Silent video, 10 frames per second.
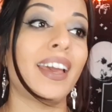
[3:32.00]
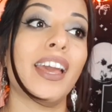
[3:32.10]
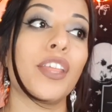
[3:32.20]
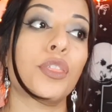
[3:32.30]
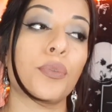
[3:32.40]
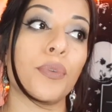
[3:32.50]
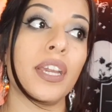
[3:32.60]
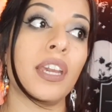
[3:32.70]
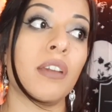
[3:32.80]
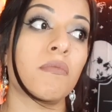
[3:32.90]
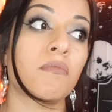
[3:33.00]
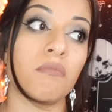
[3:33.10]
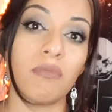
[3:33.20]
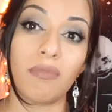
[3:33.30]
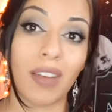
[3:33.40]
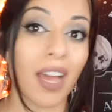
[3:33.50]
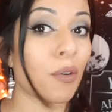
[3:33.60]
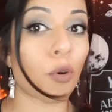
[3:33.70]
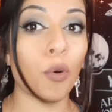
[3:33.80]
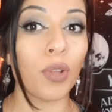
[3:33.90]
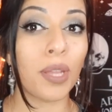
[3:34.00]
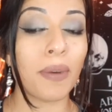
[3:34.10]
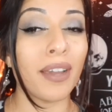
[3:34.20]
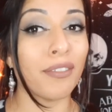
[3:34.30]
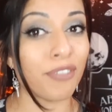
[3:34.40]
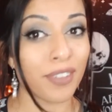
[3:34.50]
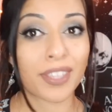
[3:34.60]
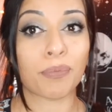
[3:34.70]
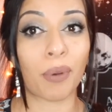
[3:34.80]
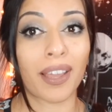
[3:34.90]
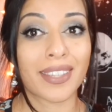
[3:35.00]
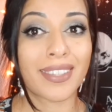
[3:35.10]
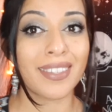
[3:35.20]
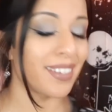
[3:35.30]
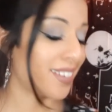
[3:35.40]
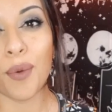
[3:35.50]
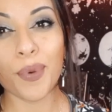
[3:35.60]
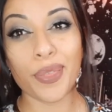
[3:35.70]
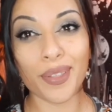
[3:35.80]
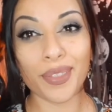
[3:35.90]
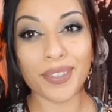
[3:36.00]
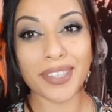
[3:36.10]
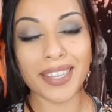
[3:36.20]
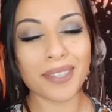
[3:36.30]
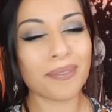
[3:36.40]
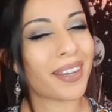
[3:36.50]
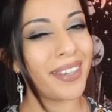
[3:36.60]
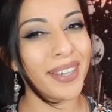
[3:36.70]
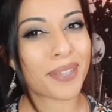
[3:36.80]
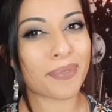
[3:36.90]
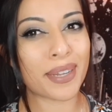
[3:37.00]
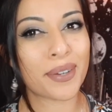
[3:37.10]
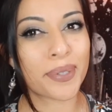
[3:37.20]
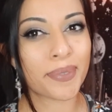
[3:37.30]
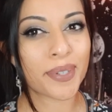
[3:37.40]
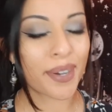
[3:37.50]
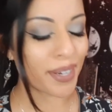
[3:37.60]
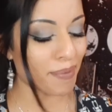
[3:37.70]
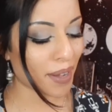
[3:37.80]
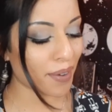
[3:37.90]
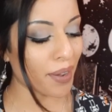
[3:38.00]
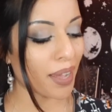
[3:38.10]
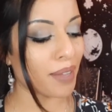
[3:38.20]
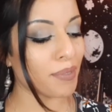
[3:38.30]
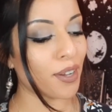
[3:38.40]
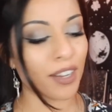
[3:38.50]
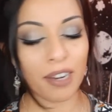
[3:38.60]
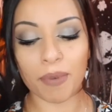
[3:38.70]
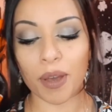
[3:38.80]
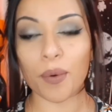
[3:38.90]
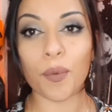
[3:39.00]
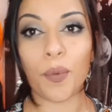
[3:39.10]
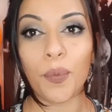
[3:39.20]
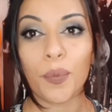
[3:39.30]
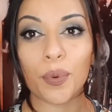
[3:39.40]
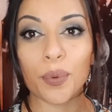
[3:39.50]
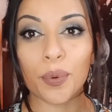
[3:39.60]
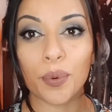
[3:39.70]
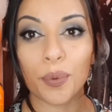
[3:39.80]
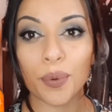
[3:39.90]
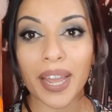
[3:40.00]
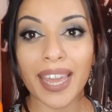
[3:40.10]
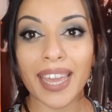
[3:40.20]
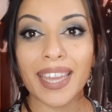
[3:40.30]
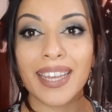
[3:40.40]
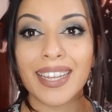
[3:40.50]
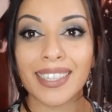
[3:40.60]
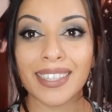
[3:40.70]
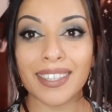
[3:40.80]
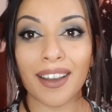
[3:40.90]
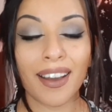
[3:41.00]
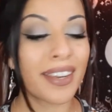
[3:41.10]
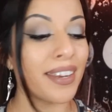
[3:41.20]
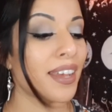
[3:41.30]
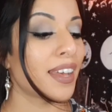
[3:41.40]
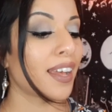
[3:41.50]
and three, I will only buy them for this price. With all those things in mind, you guys might know what I'm talking about. I am talking about Rae Dunn